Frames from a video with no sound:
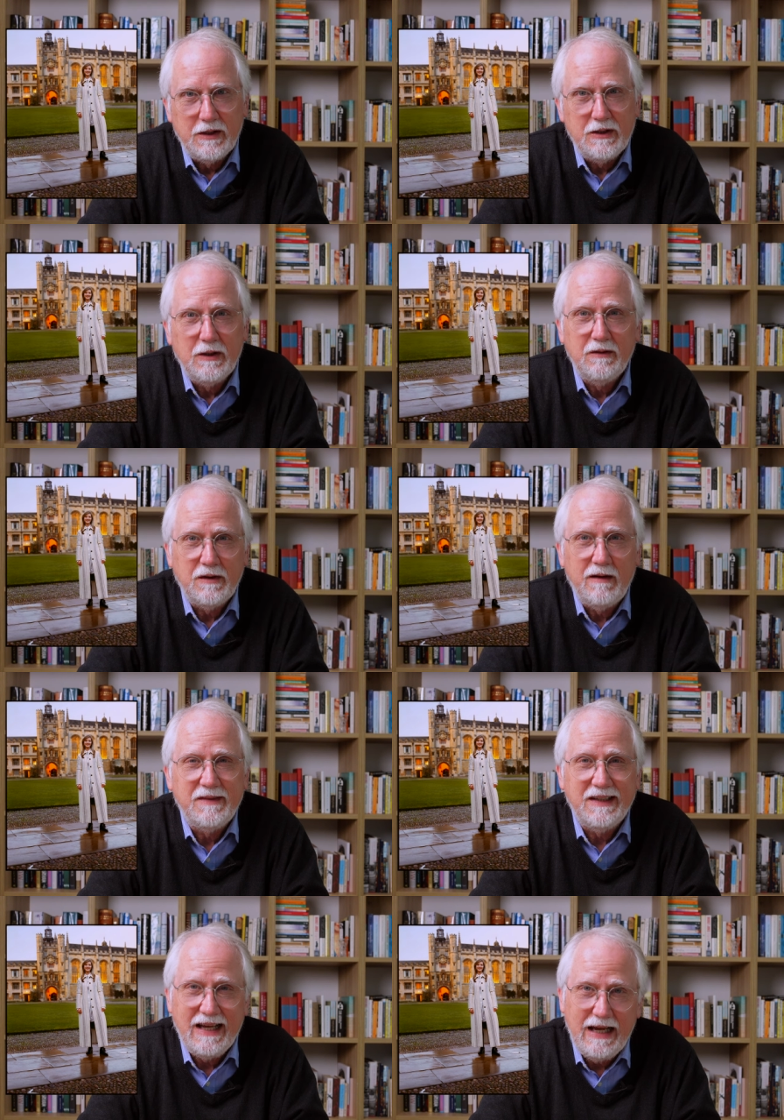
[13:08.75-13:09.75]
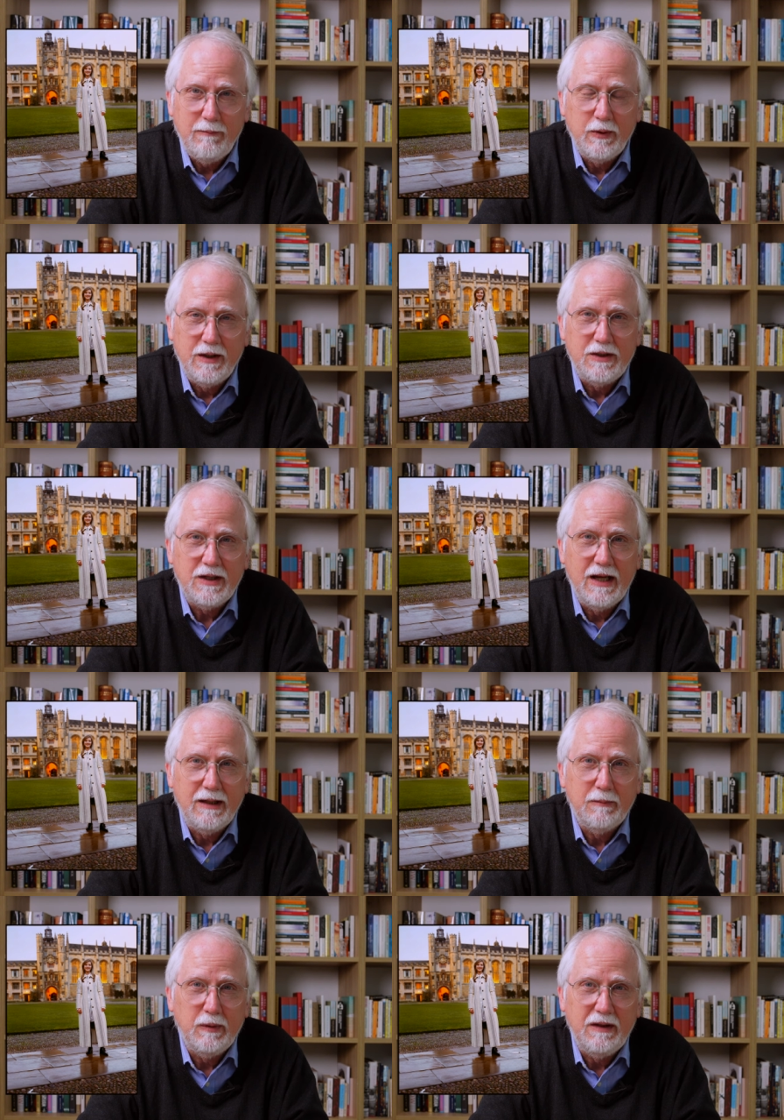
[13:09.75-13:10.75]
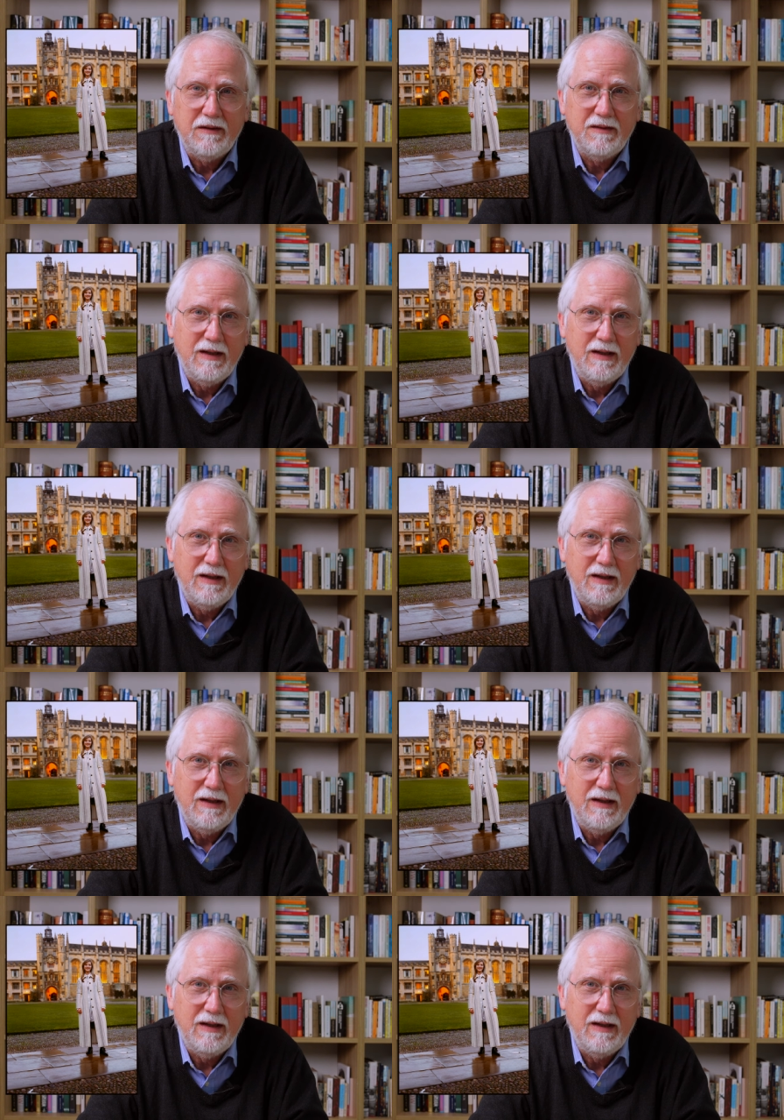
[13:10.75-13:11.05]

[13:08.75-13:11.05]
she goes off to Cambridge and completes